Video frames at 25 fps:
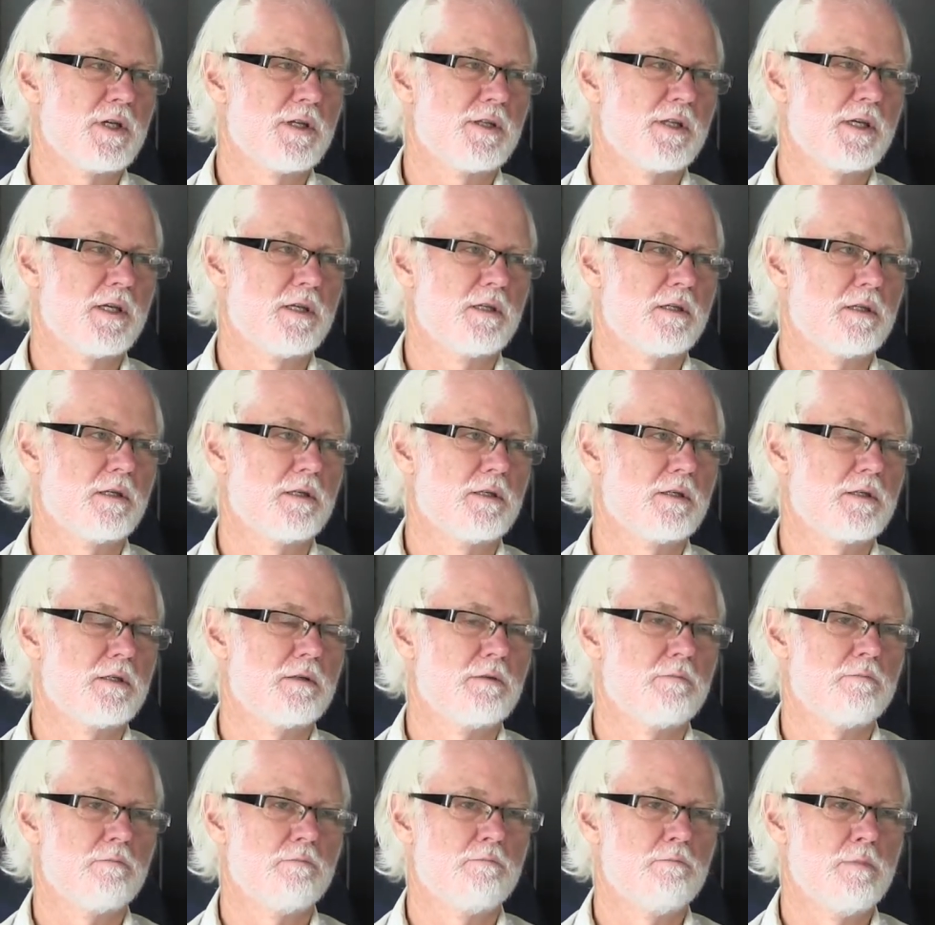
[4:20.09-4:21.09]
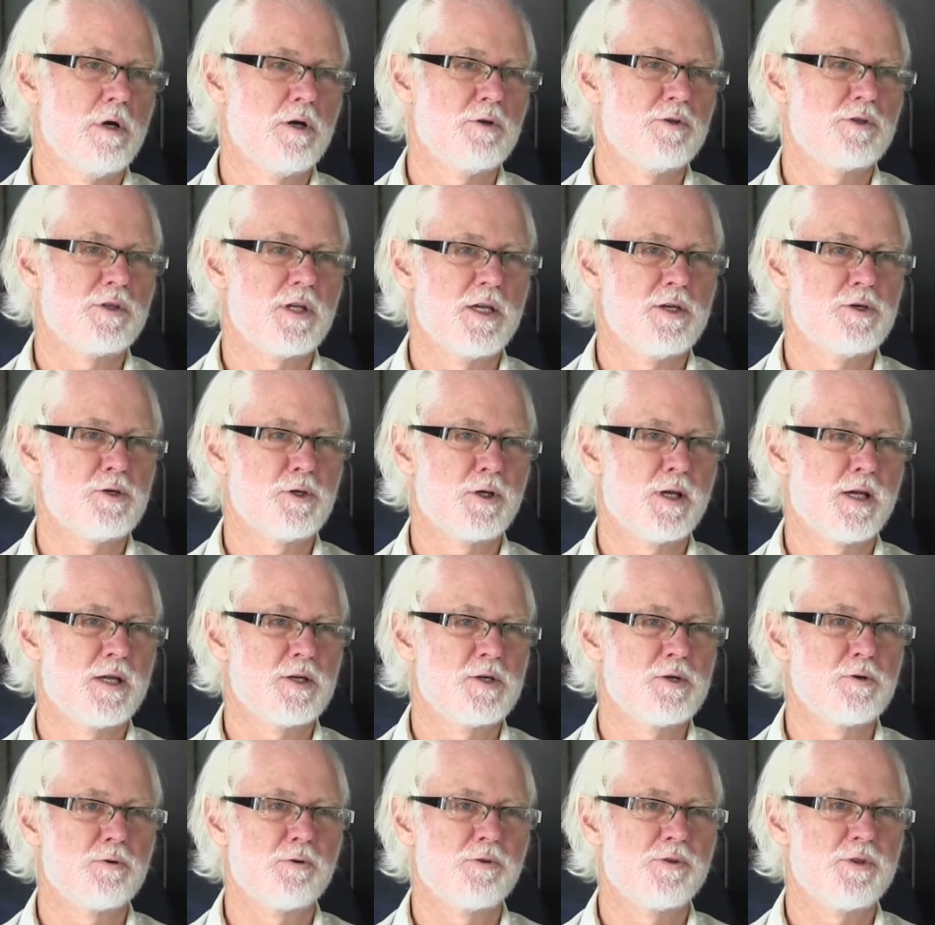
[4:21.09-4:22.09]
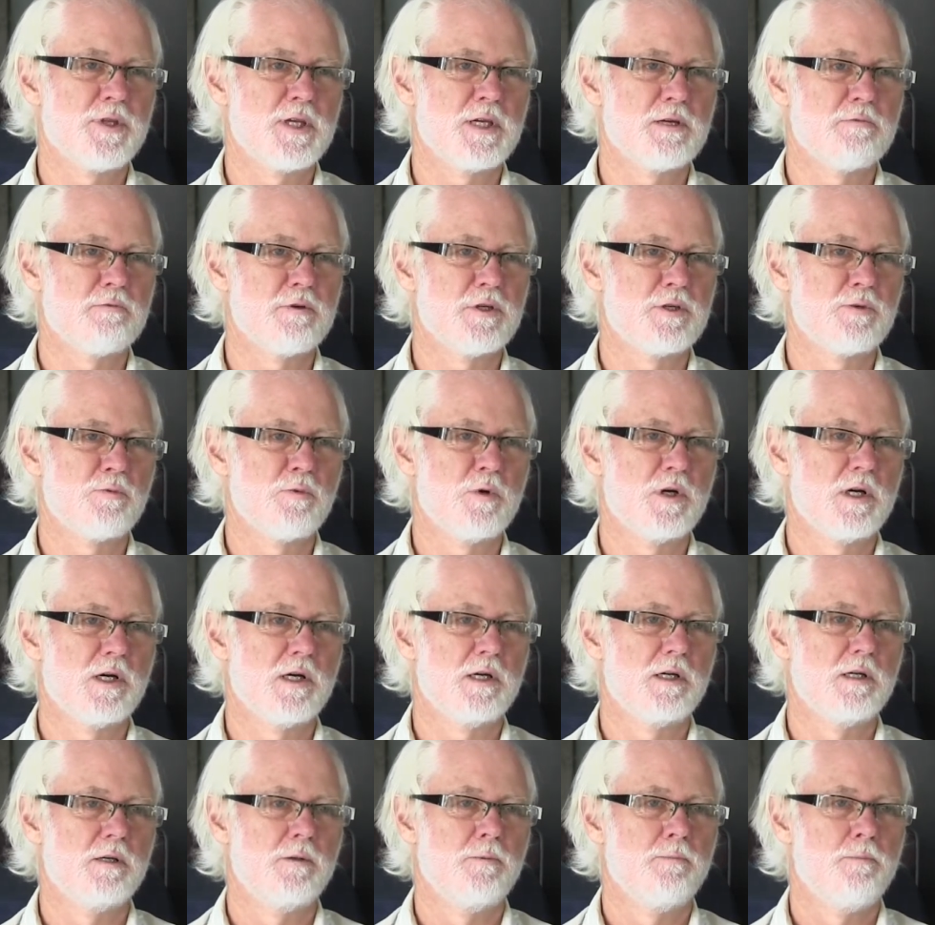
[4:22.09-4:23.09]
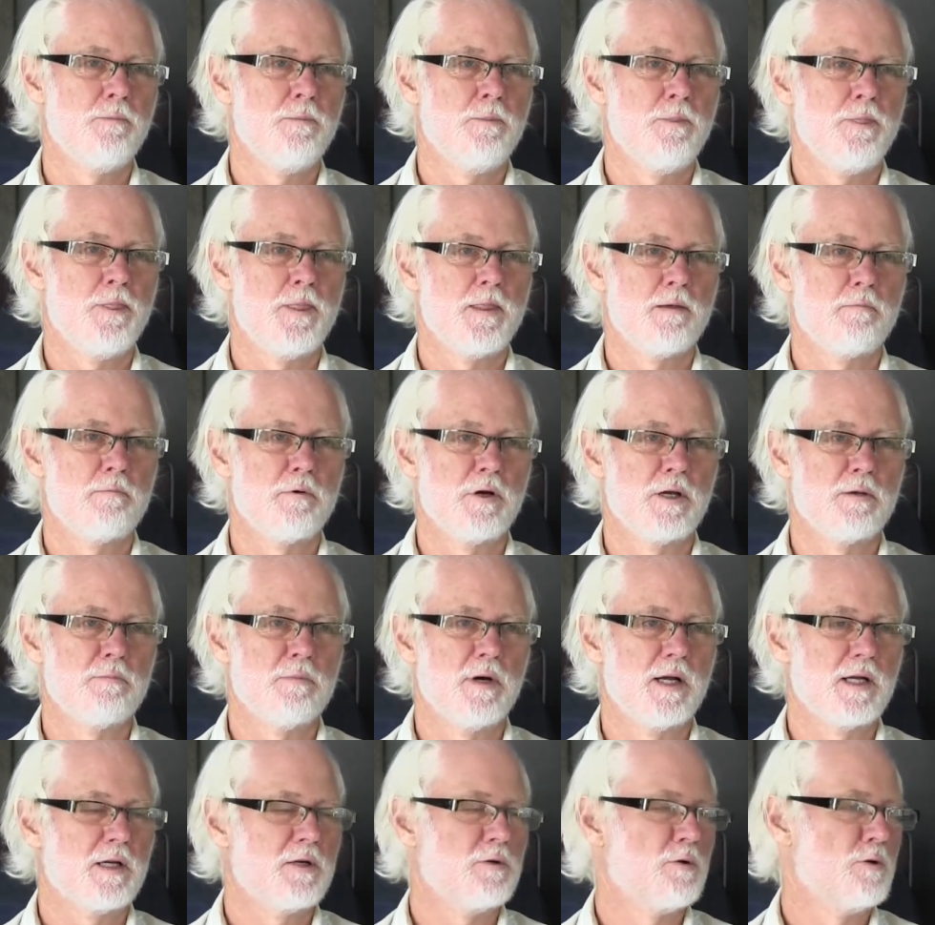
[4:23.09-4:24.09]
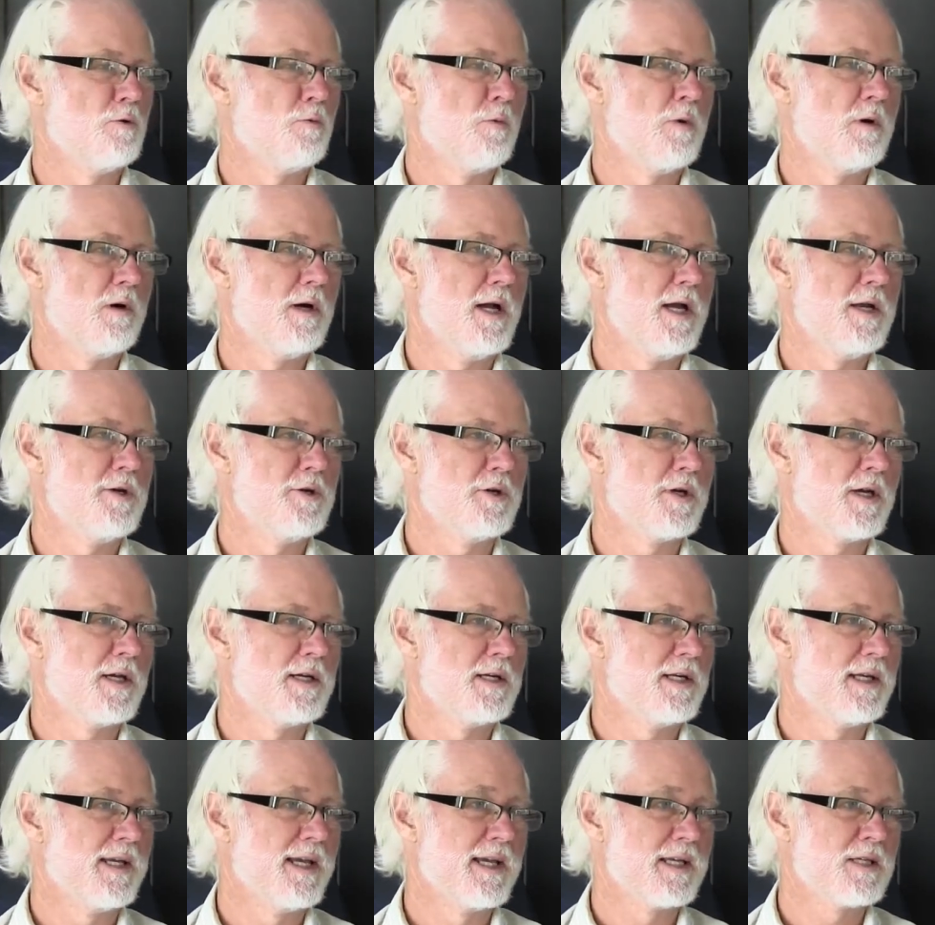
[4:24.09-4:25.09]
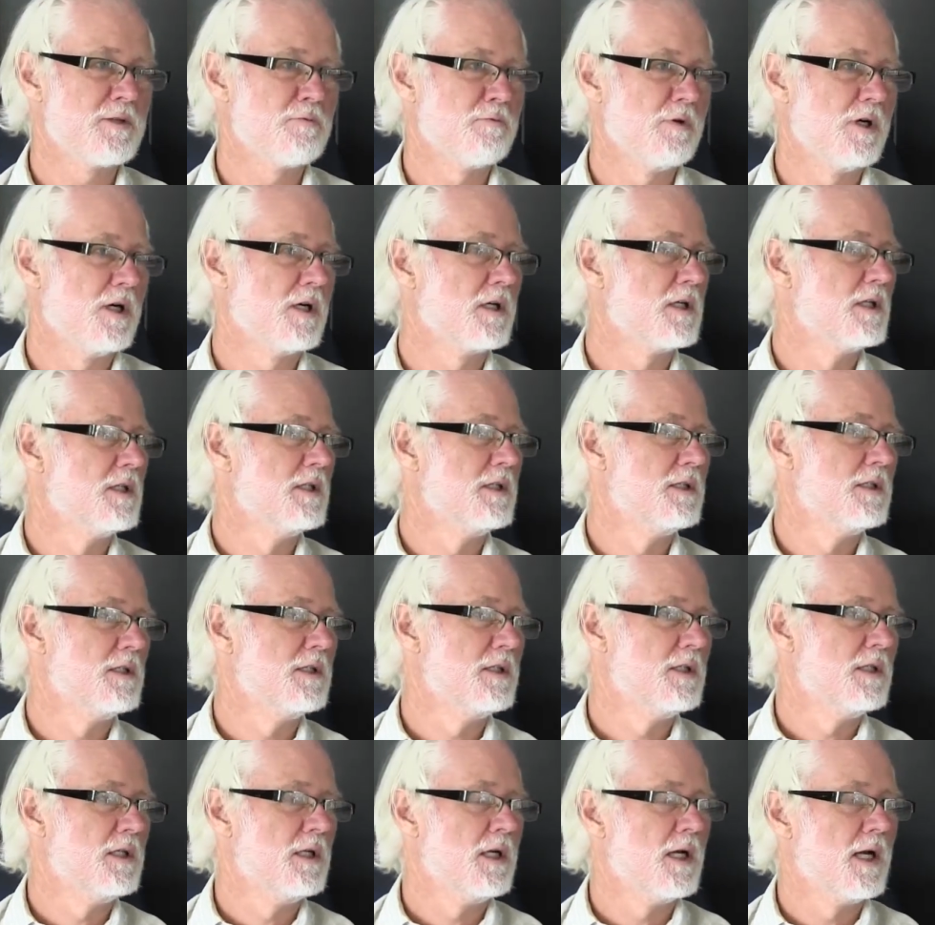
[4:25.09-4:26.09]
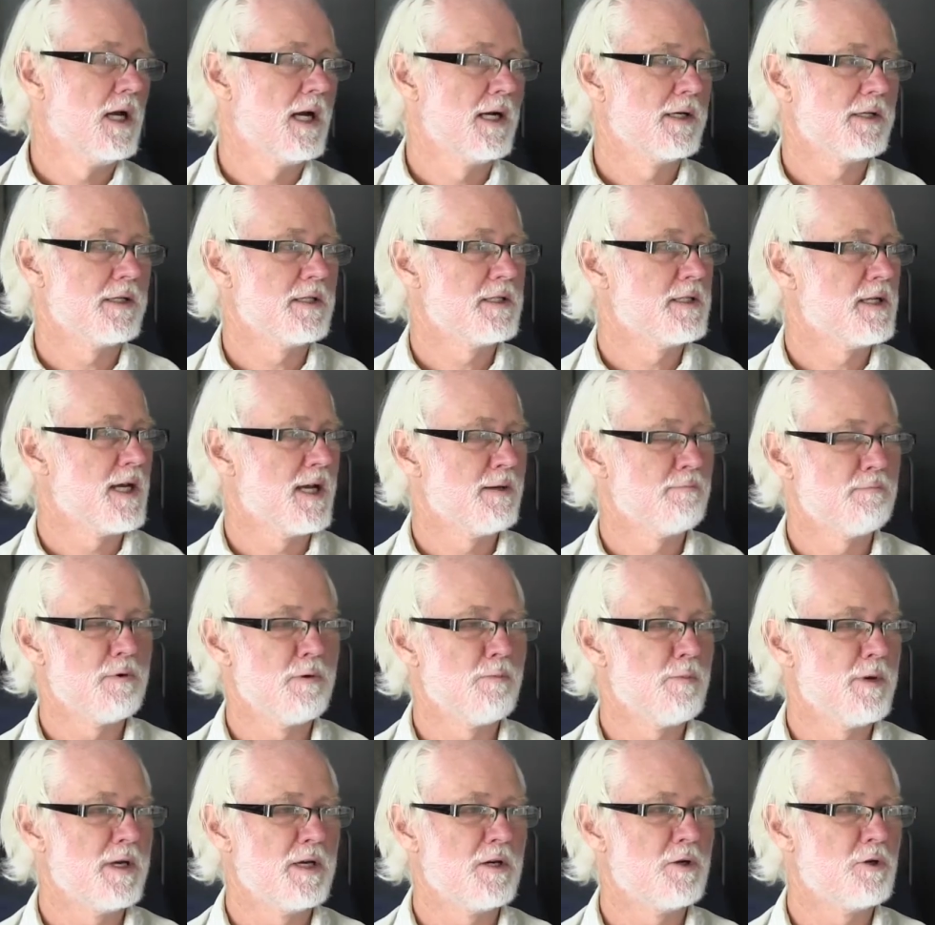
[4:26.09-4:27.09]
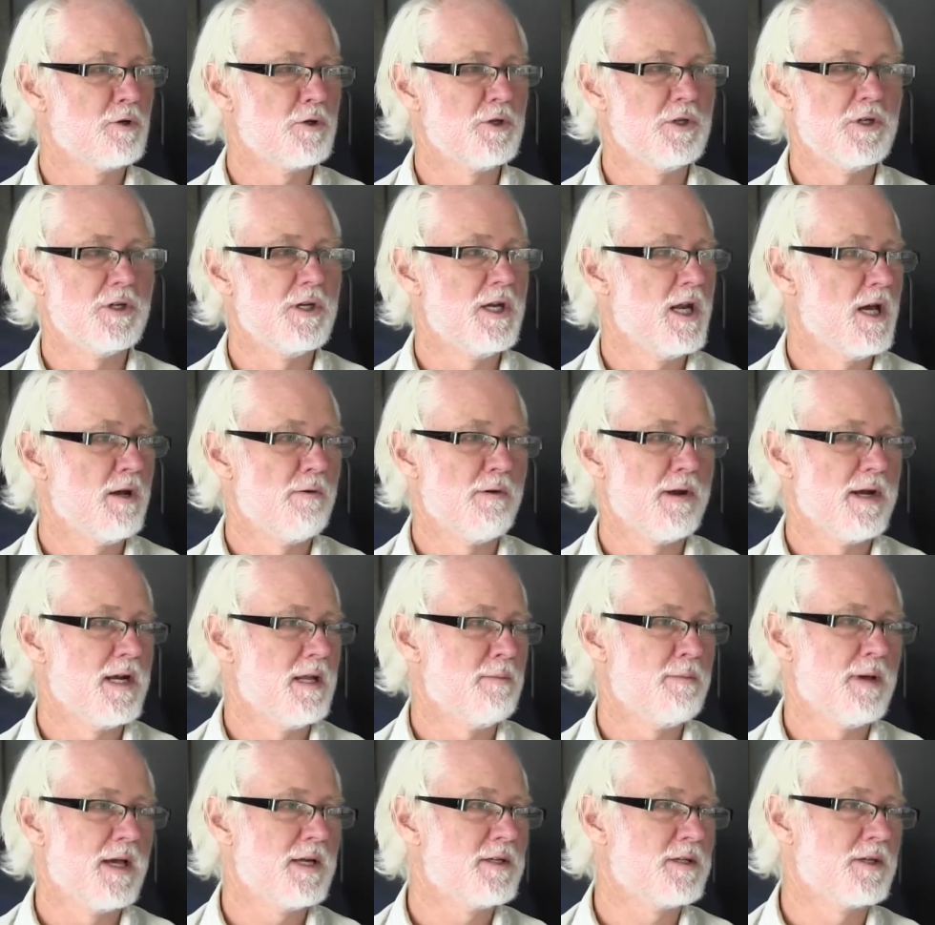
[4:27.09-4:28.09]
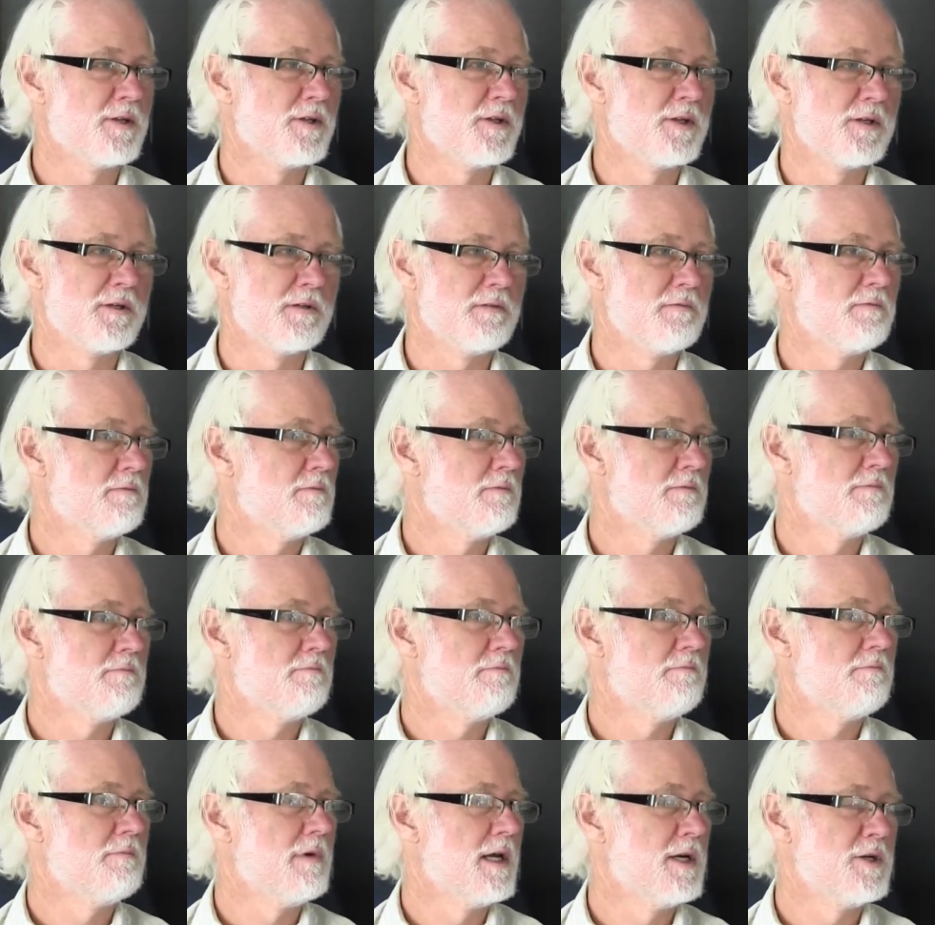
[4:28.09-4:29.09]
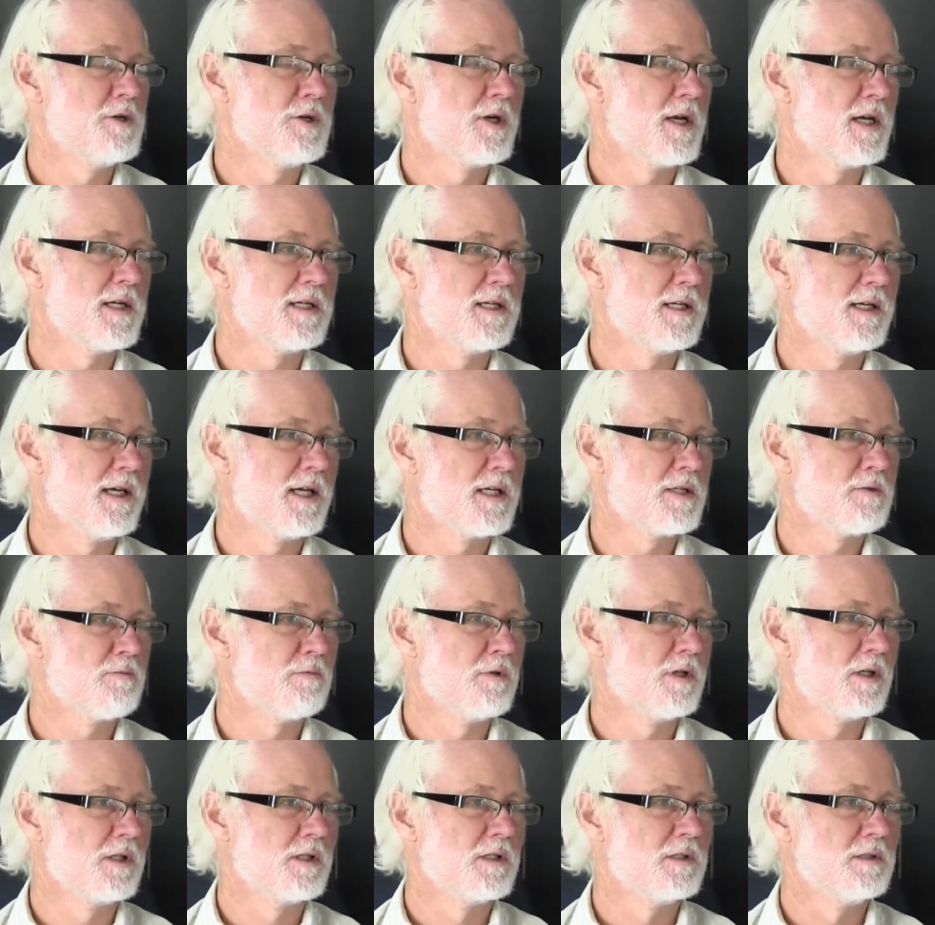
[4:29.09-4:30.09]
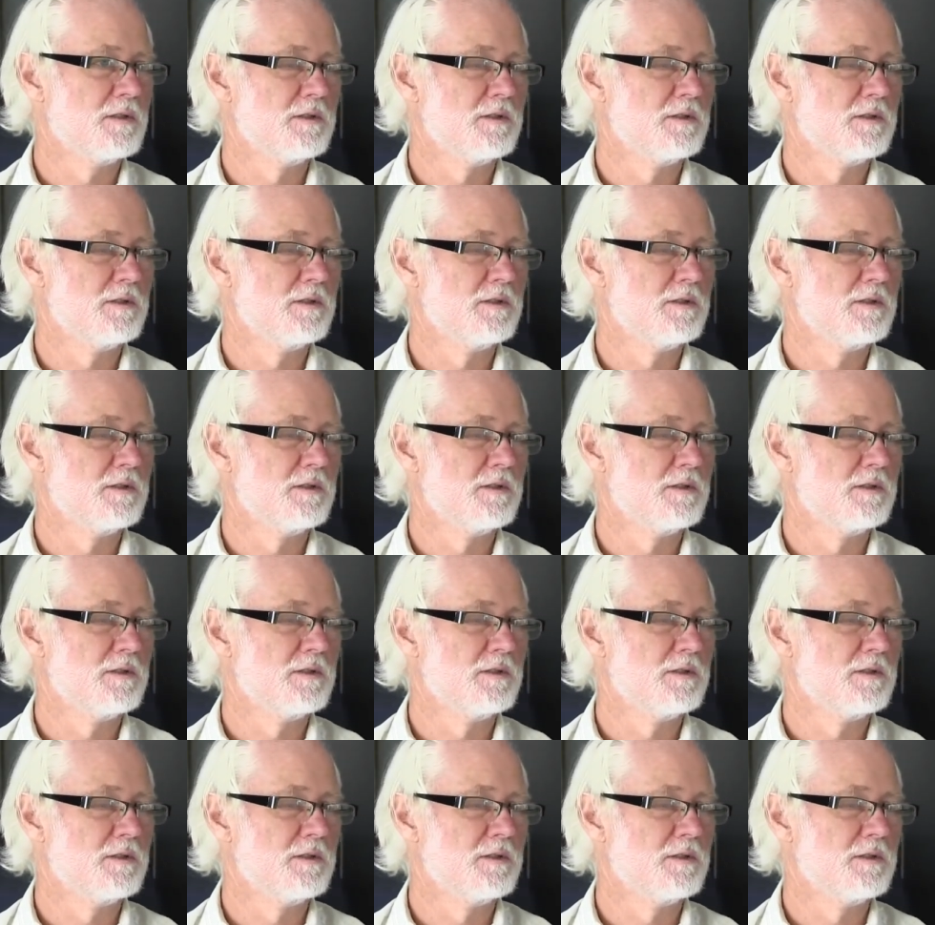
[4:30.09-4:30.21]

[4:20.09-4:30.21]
I think that most educational theories were what you might call educated guesswork, at a time when we couldn't know any better than educated guesswork.